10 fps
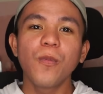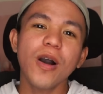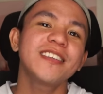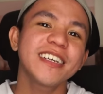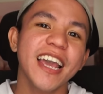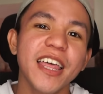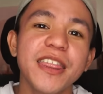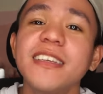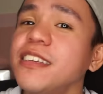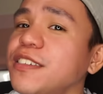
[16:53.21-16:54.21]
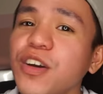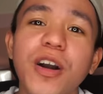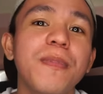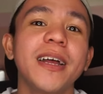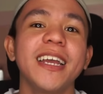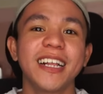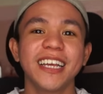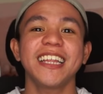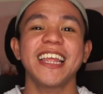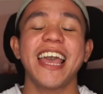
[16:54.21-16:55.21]
Once again, this is your buddy
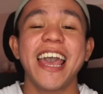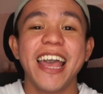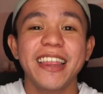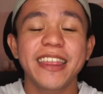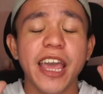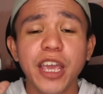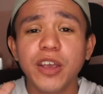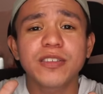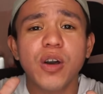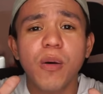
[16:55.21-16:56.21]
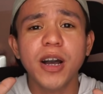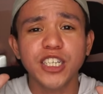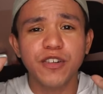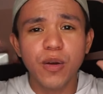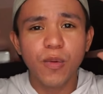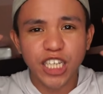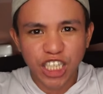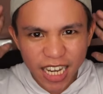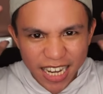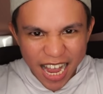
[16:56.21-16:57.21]
Clint and thank you so much for
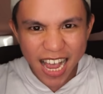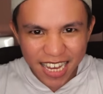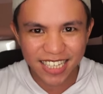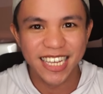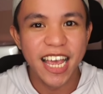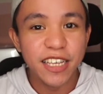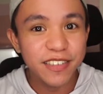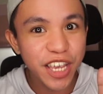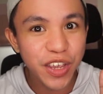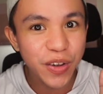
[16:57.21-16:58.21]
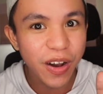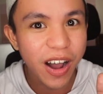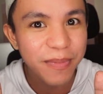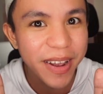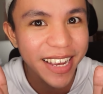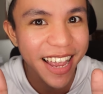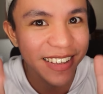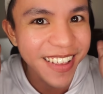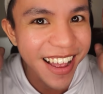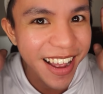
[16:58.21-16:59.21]
watching, guys. See you on my
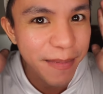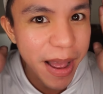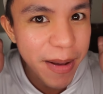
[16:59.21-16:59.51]
next vlog.